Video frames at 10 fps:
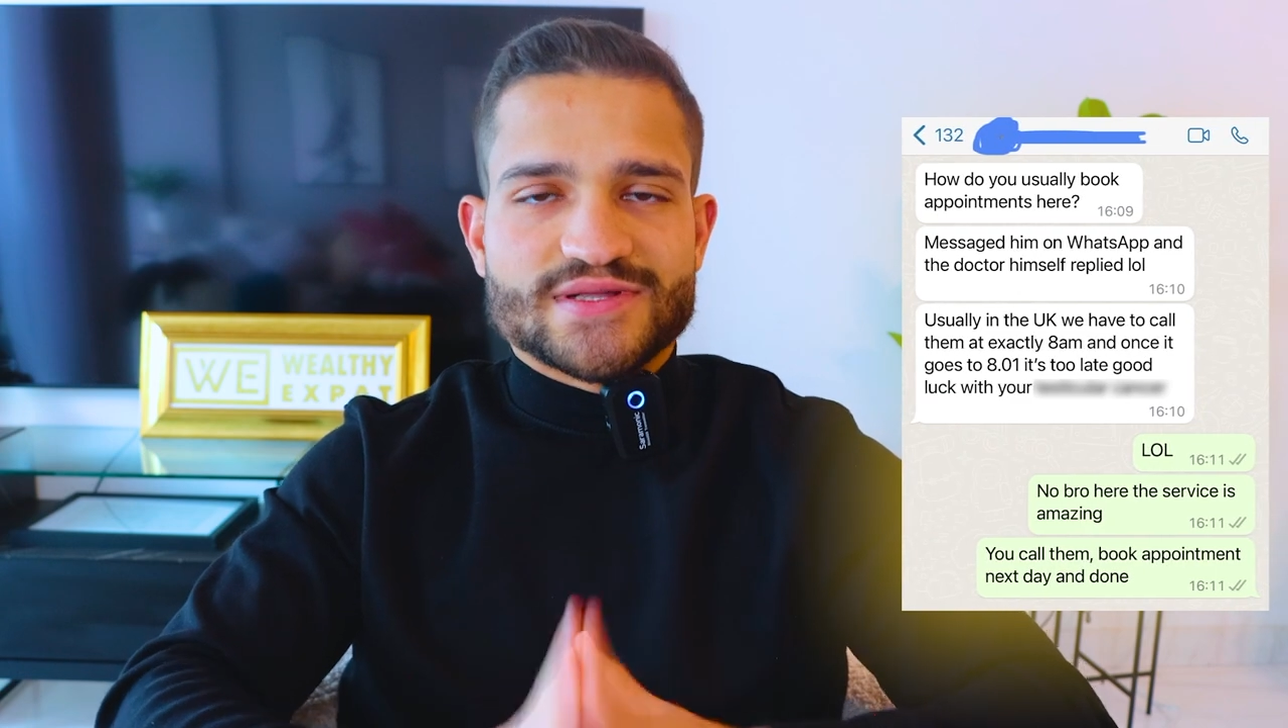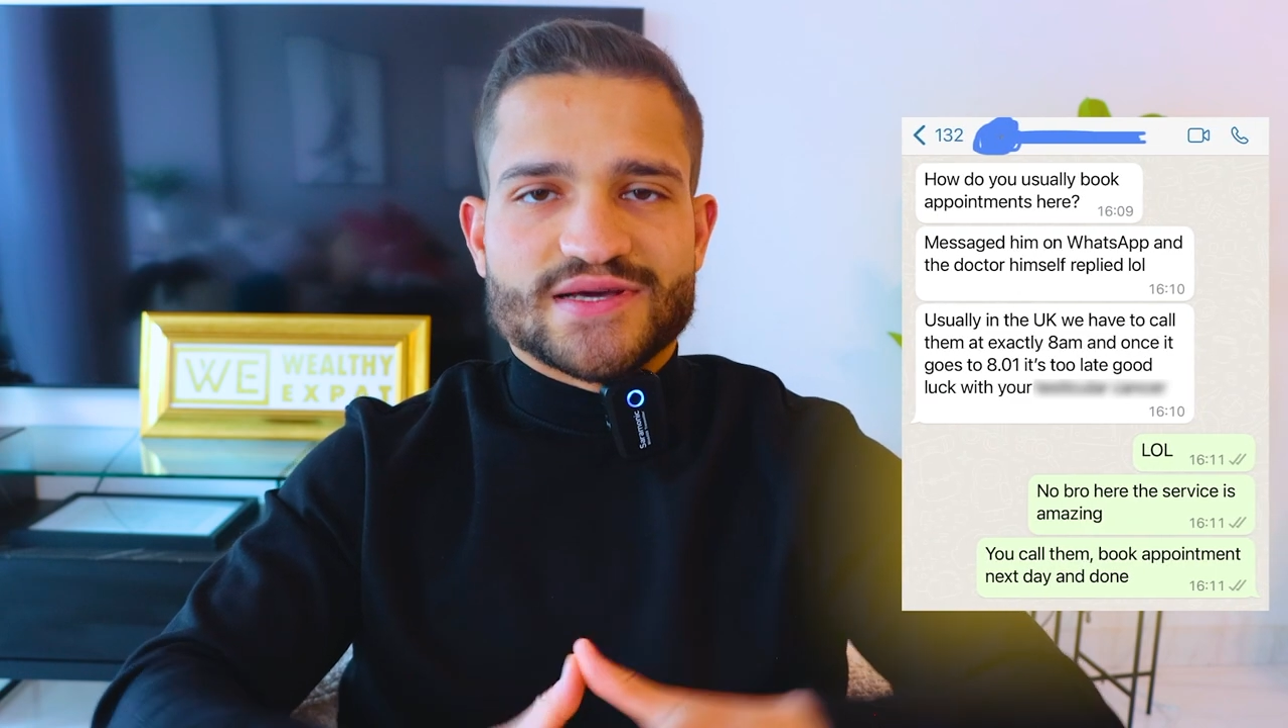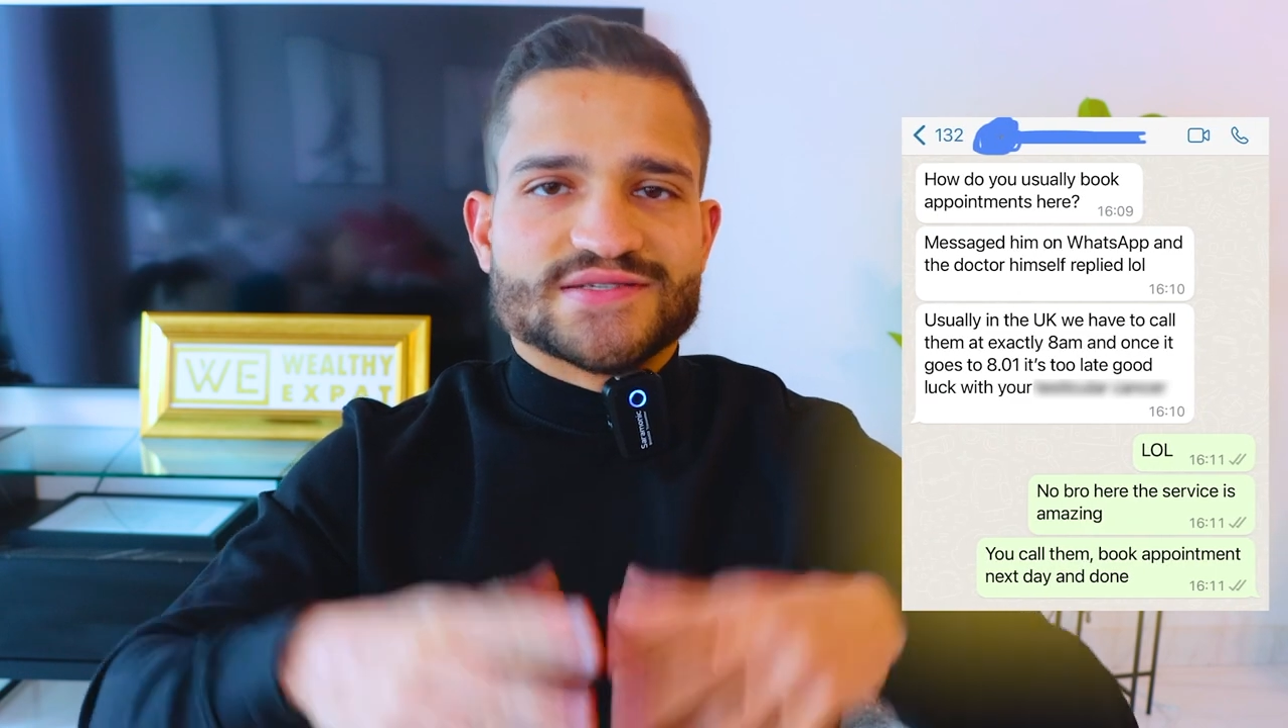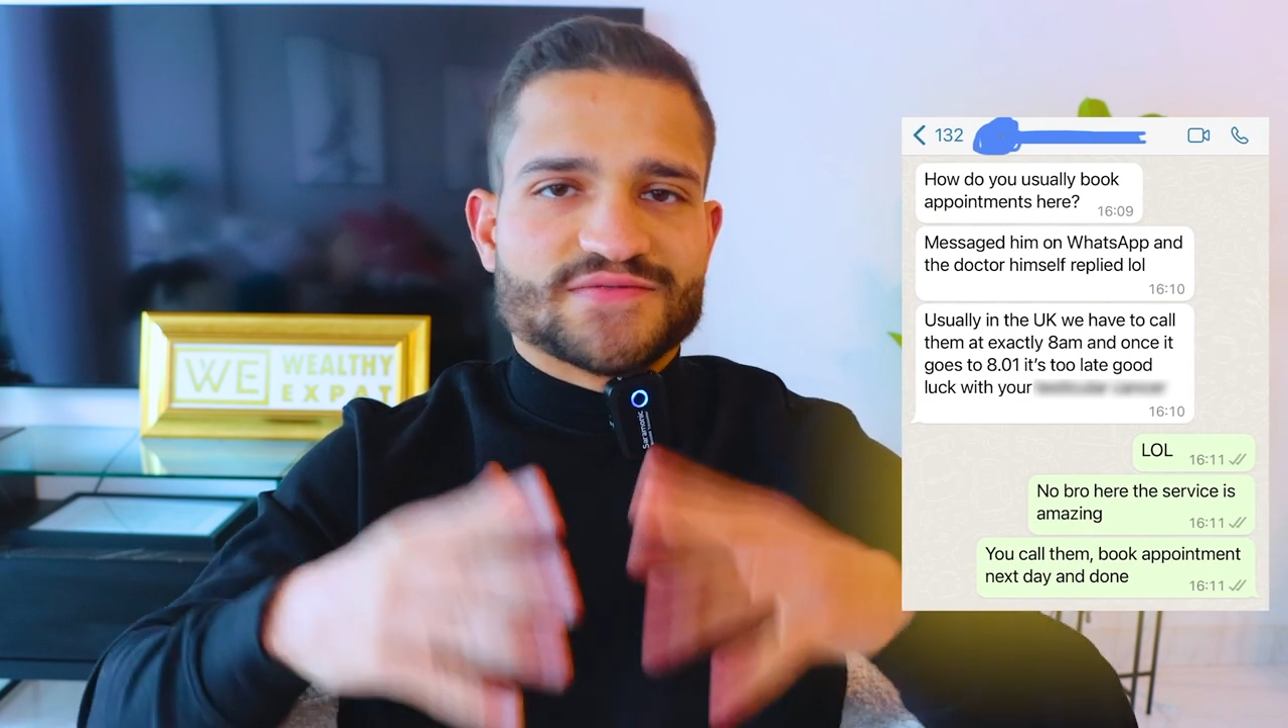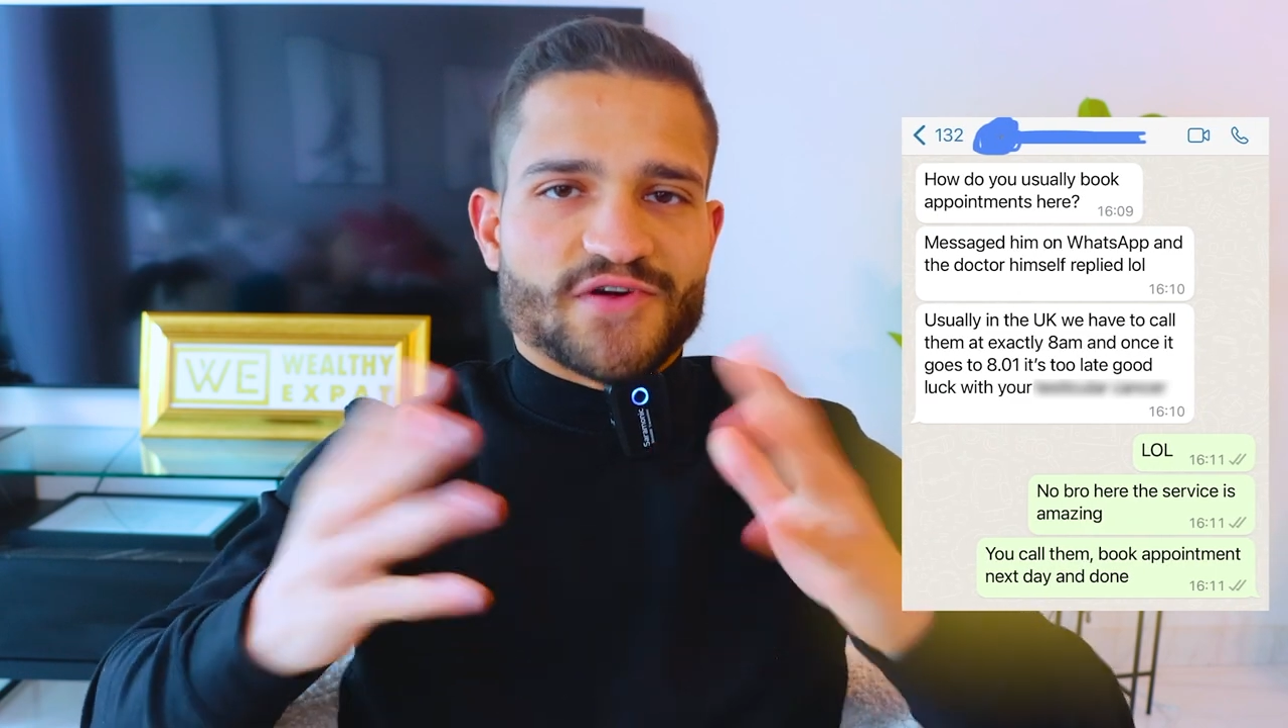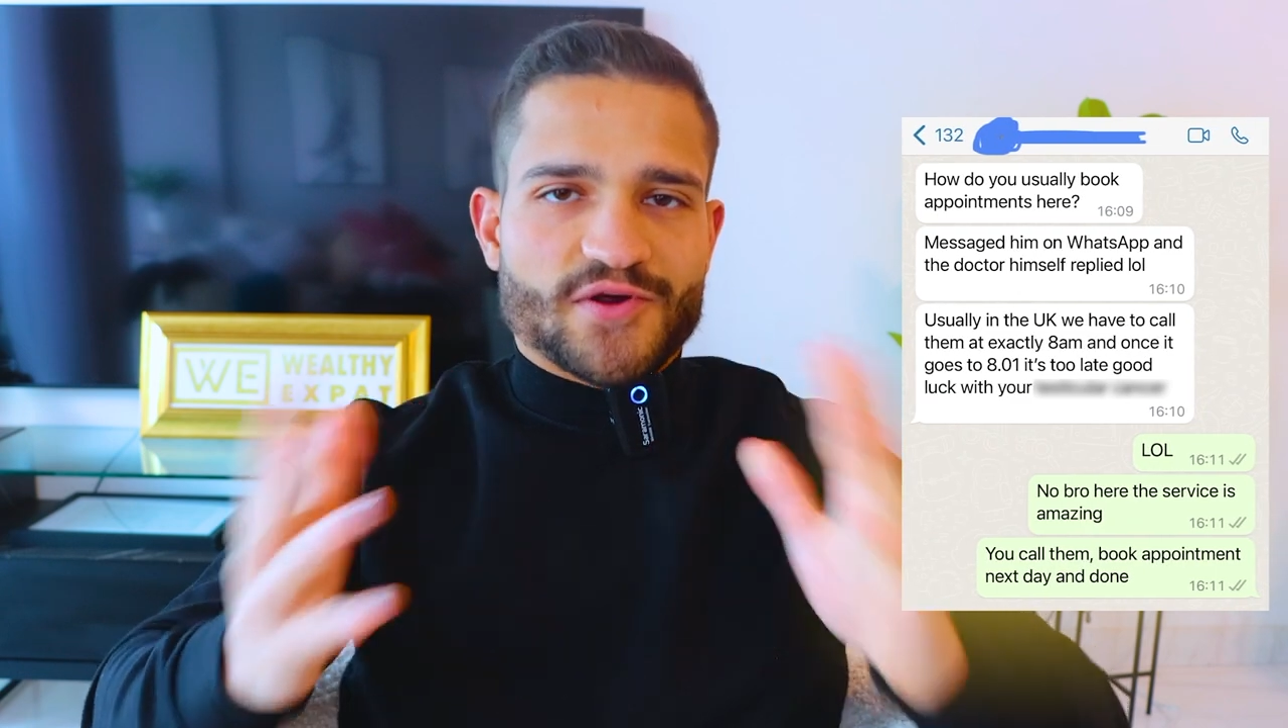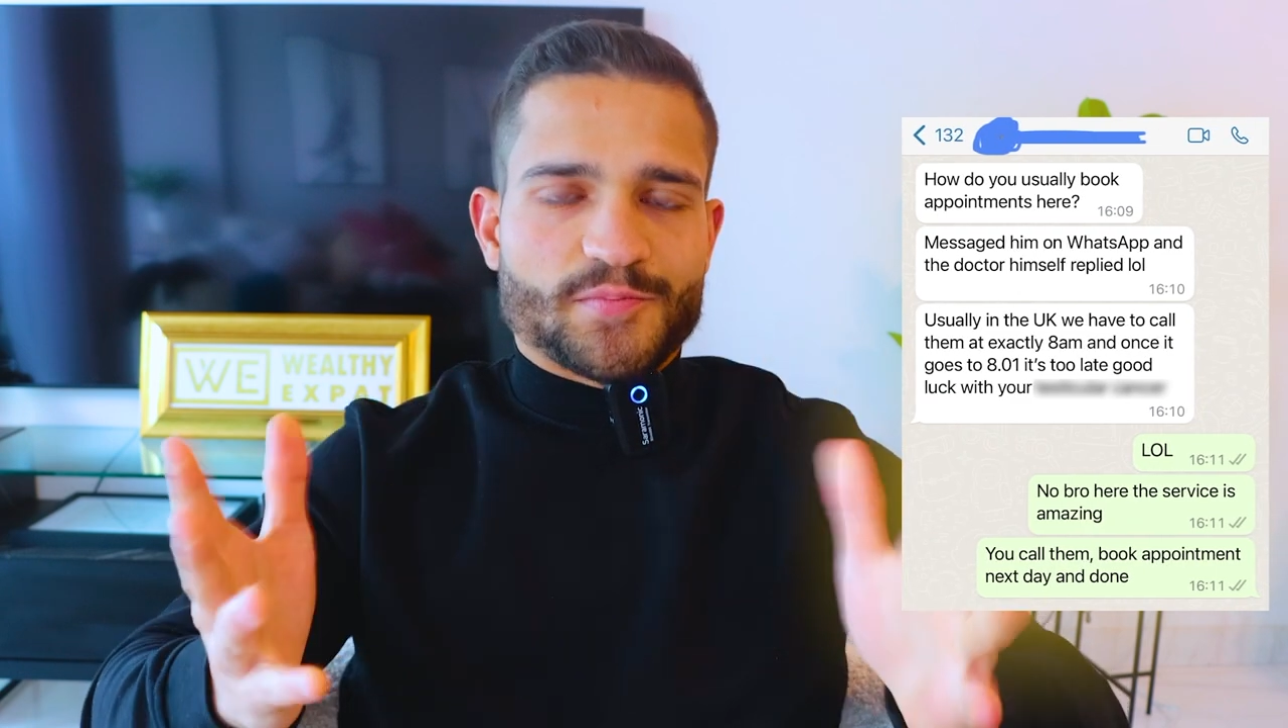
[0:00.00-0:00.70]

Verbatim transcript: that is very